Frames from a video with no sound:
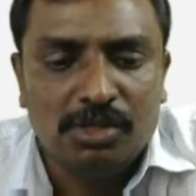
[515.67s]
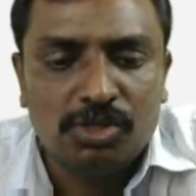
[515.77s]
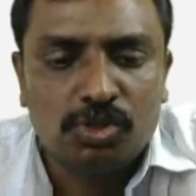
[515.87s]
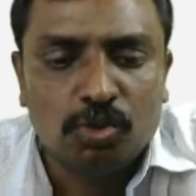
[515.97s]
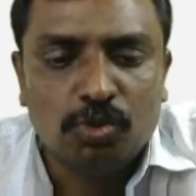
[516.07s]

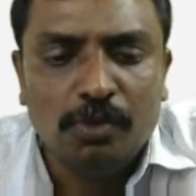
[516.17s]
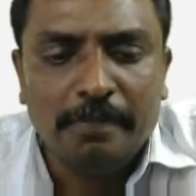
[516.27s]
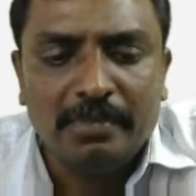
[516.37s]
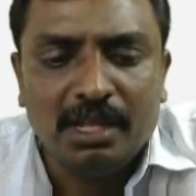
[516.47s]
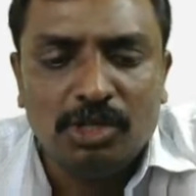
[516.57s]

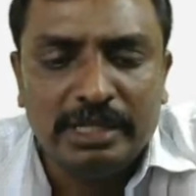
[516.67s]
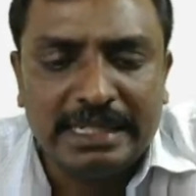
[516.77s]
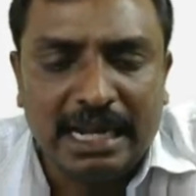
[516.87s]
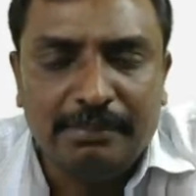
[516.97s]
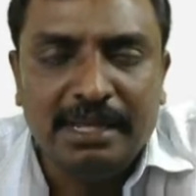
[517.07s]
So
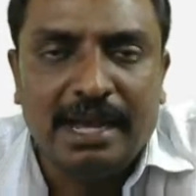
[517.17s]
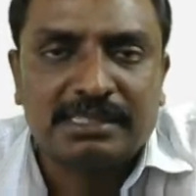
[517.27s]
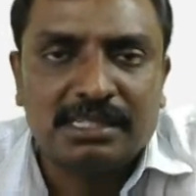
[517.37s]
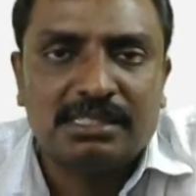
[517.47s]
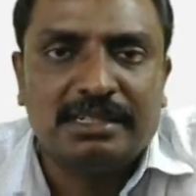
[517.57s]
it can be
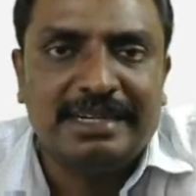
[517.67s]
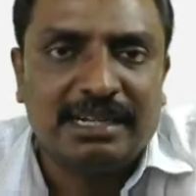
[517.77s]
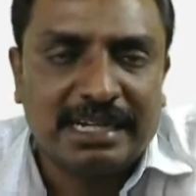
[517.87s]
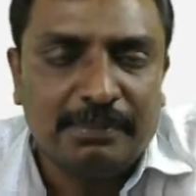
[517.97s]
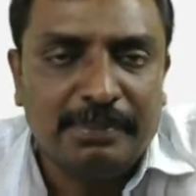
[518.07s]
accessed, the
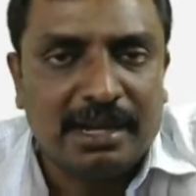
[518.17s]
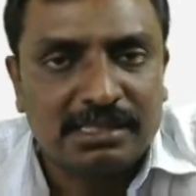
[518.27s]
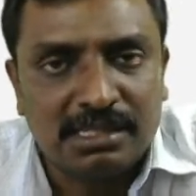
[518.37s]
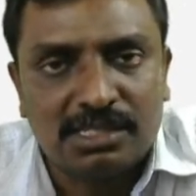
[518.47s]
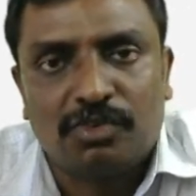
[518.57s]
data can be
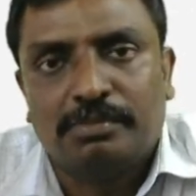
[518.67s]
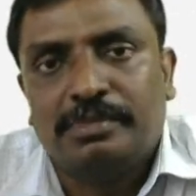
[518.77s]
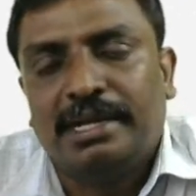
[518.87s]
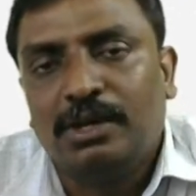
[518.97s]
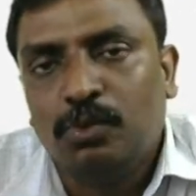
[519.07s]
accessed
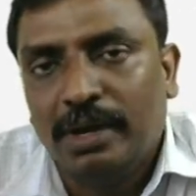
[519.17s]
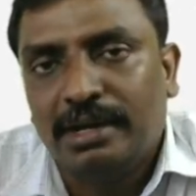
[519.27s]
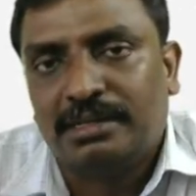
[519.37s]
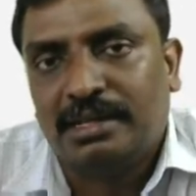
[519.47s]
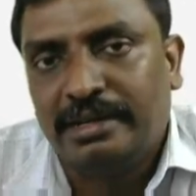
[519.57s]
from anywhere
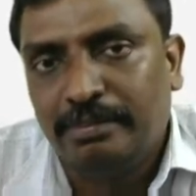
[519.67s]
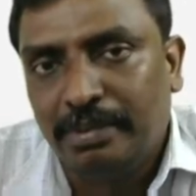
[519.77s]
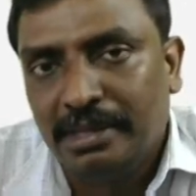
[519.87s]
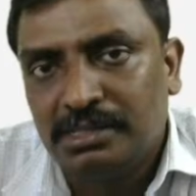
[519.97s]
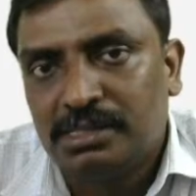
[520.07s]
at any
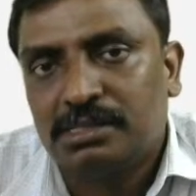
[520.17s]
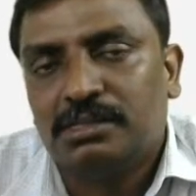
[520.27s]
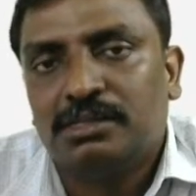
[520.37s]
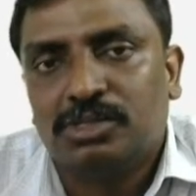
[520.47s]
place.